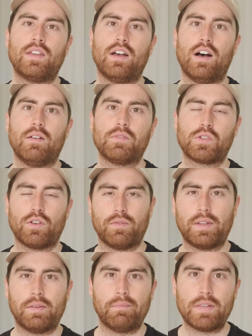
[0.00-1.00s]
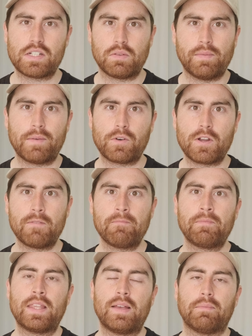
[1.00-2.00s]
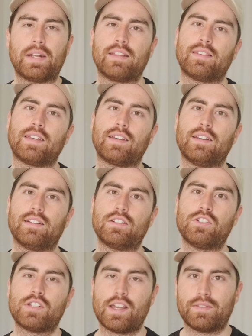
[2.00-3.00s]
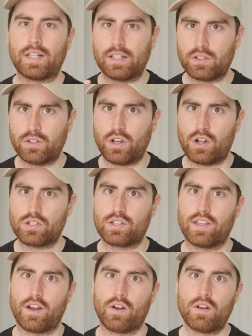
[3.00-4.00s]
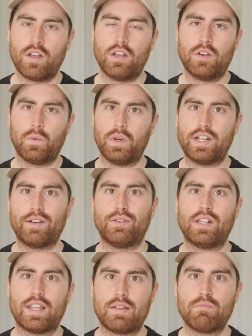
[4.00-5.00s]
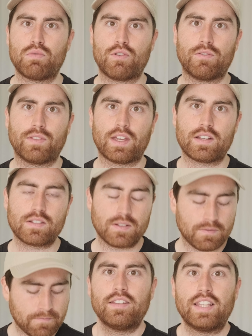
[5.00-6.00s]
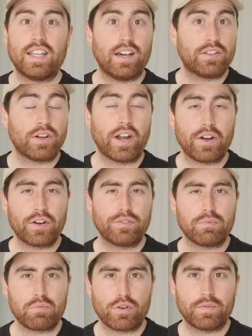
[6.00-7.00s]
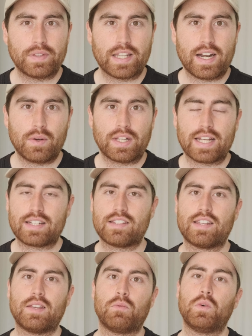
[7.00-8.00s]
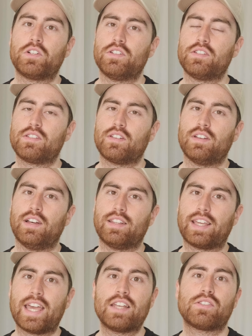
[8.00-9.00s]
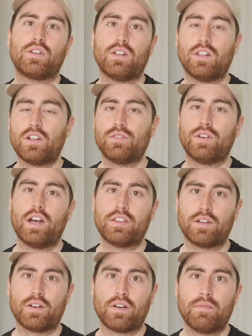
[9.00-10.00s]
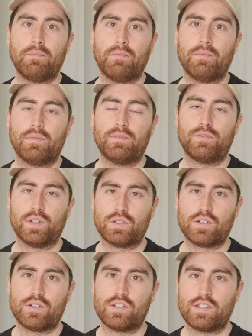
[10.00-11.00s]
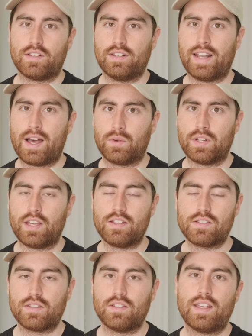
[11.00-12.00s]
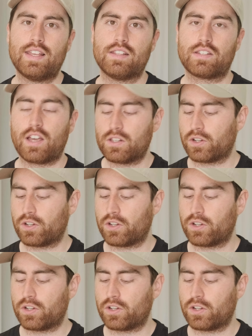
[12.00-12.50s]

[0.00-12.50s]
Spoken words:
sort of a bit of muscle memory. But I think just having a little notch there would definitely improve things. The other area of improvement that I would like to see, which is the case on a lot of other filters nowadays, is color